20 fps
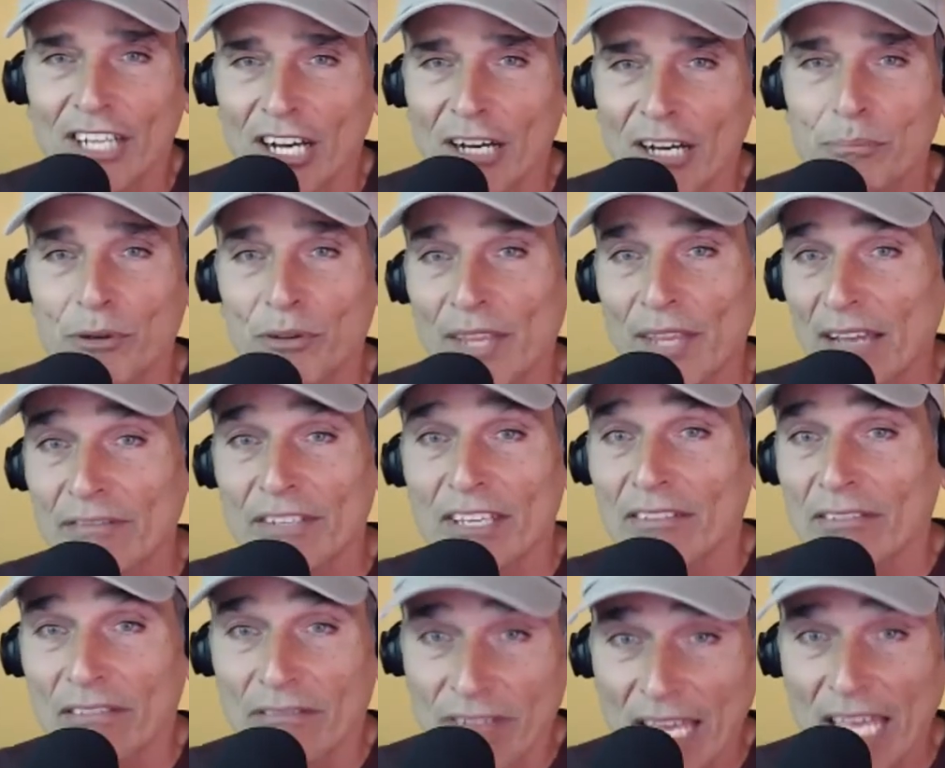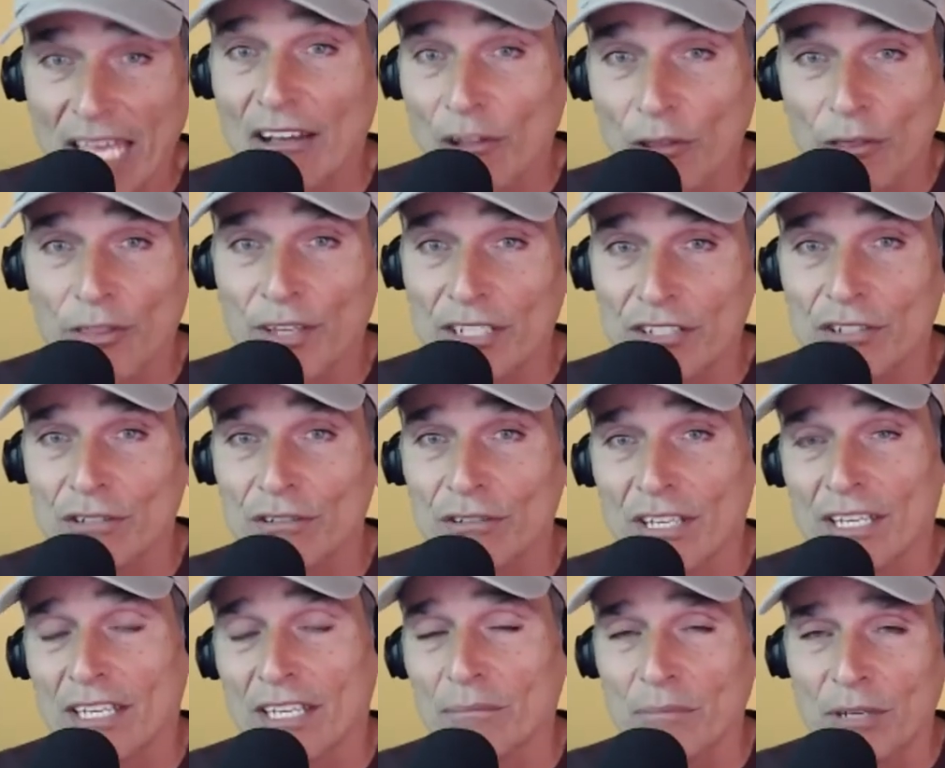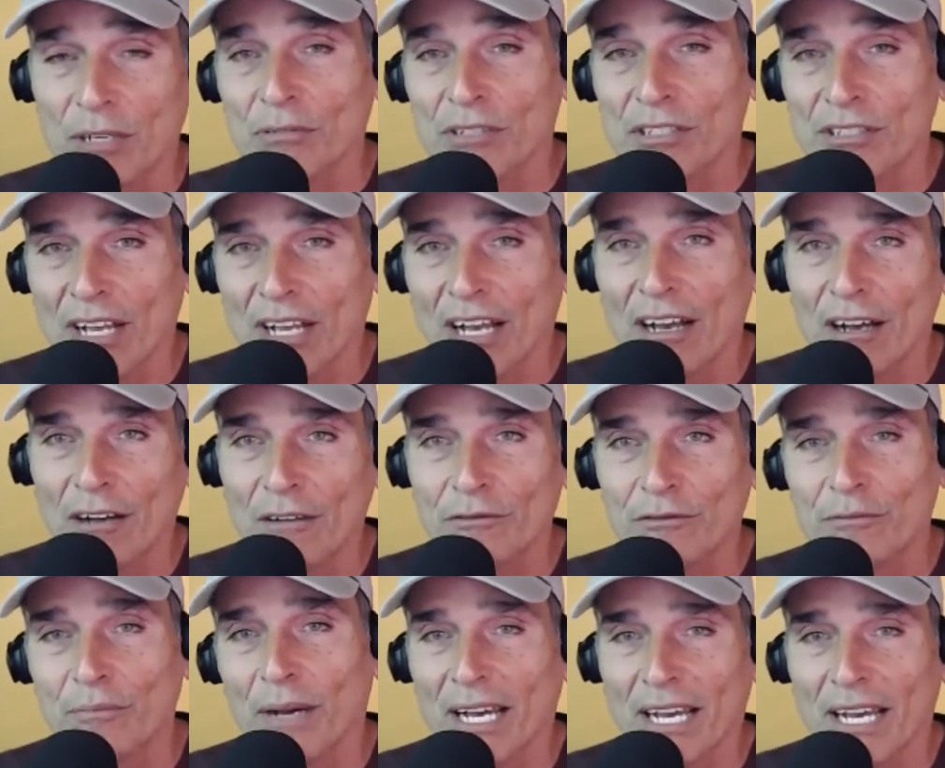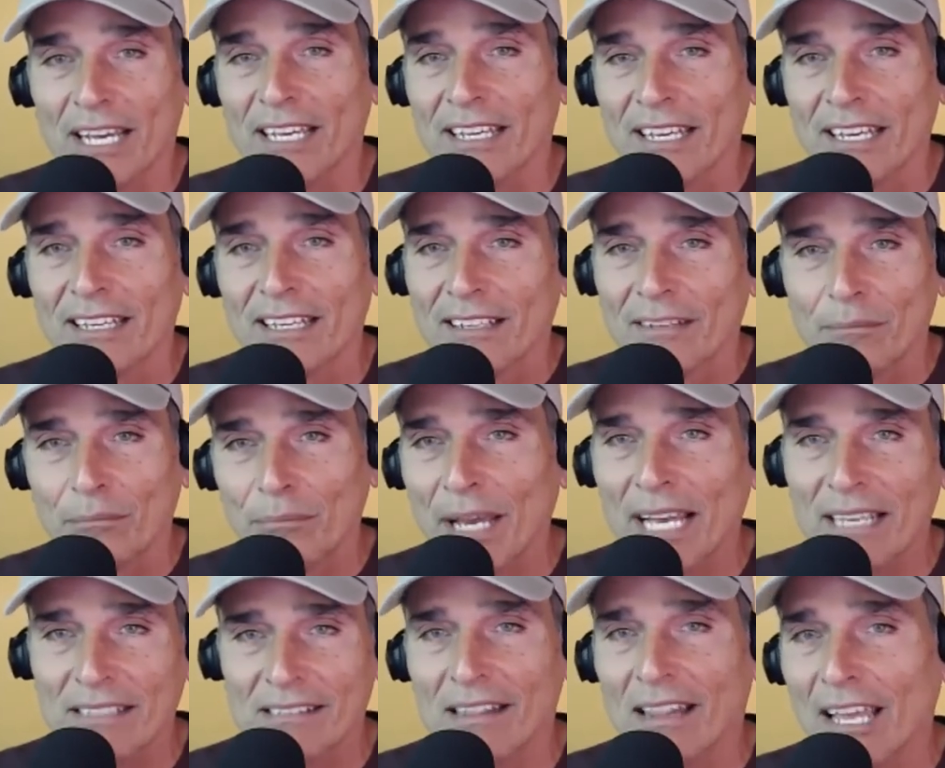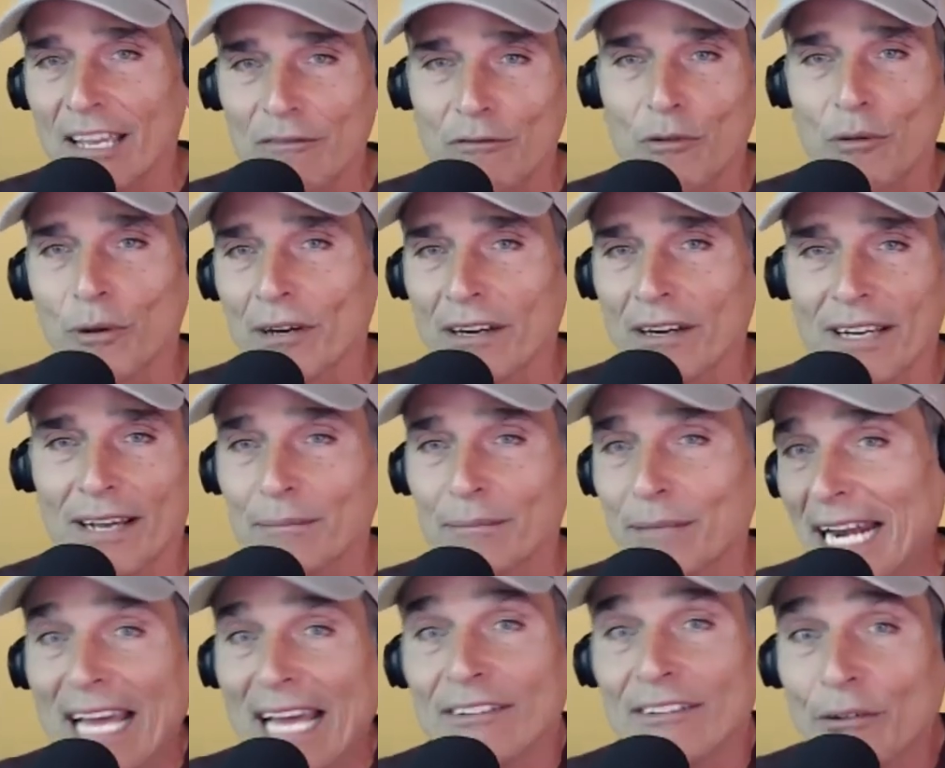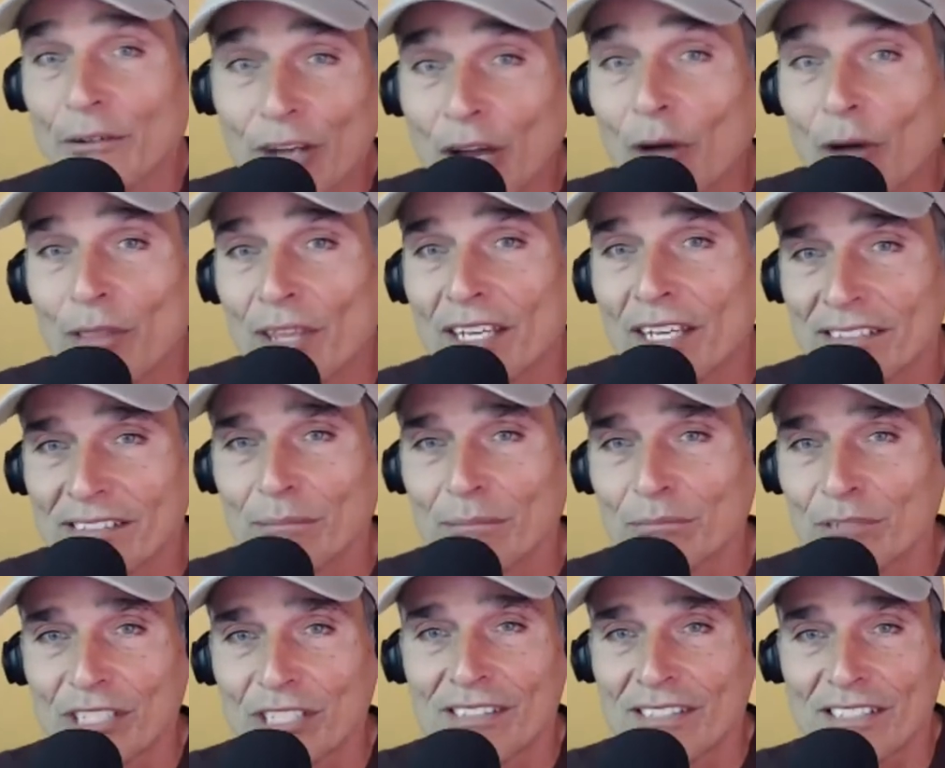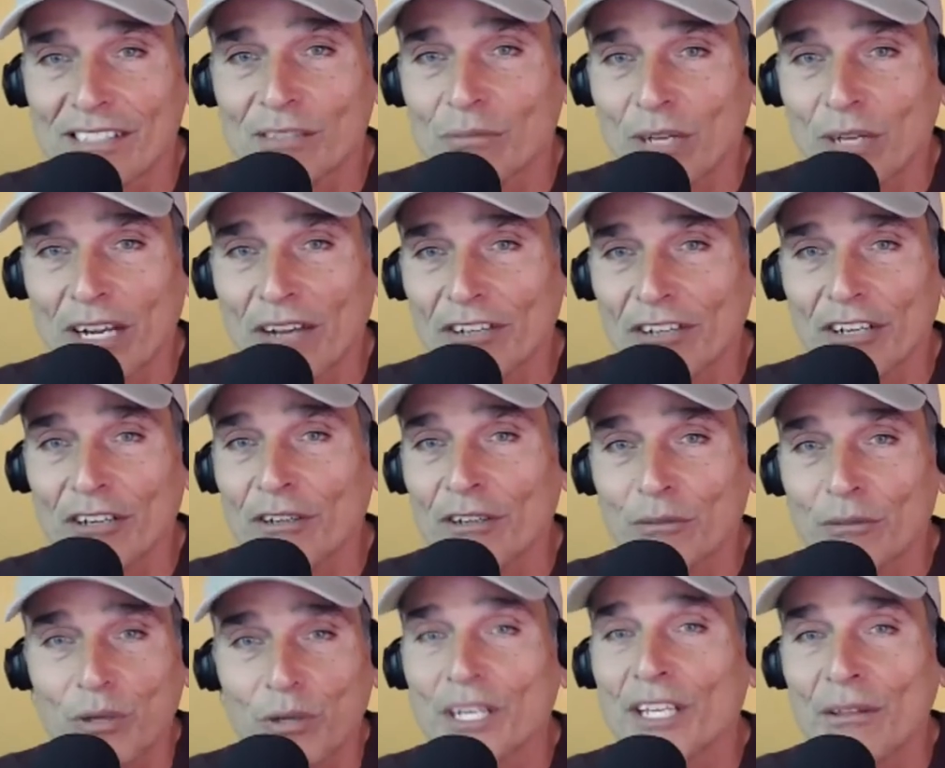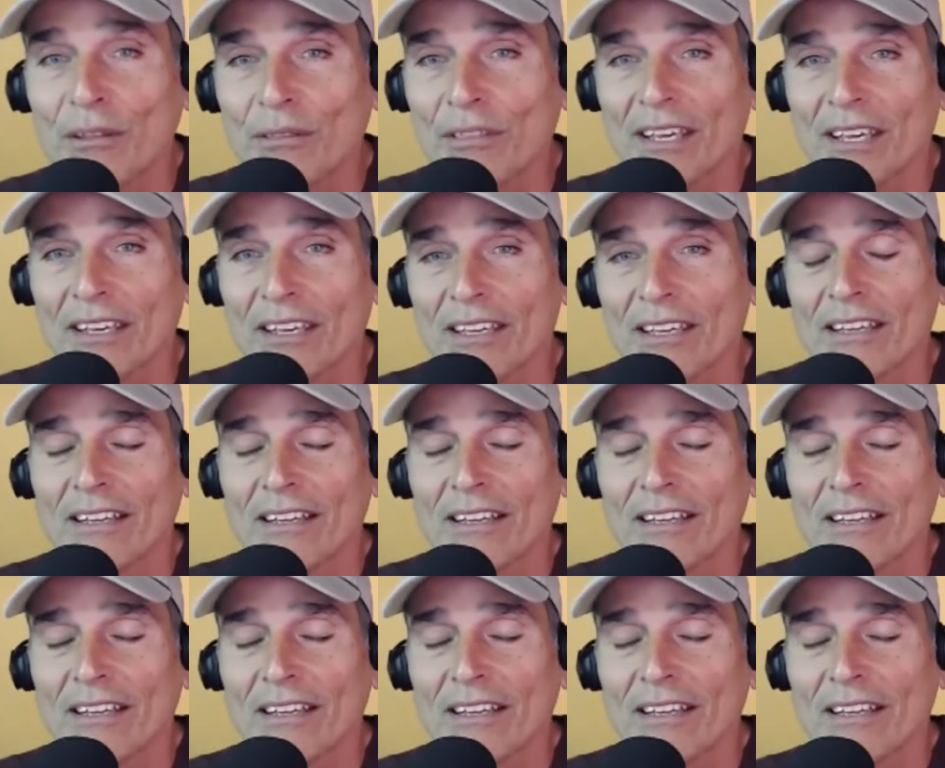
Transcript: up, or they have either health issues that can be resolved yeah. by yeah. past life work. I mean, I don't know this. I'm just, this is what I've heard. What do you think?